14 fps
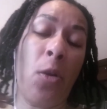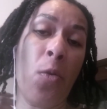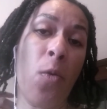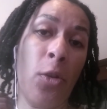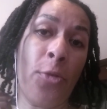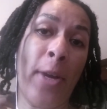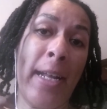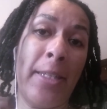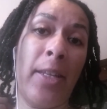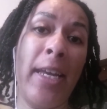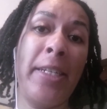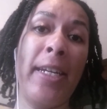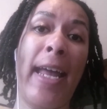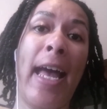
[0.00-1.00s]
a Google
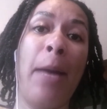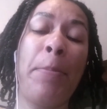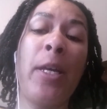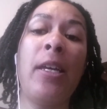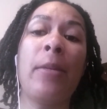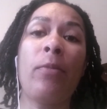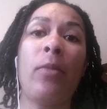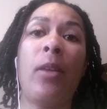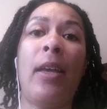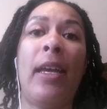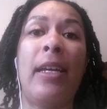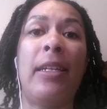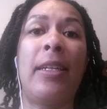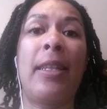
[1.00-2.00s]
Translation app,
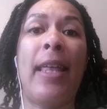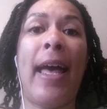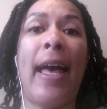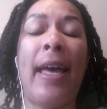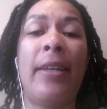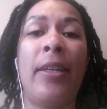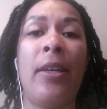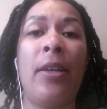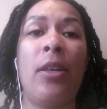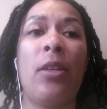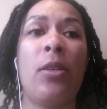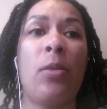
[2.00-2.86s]
and that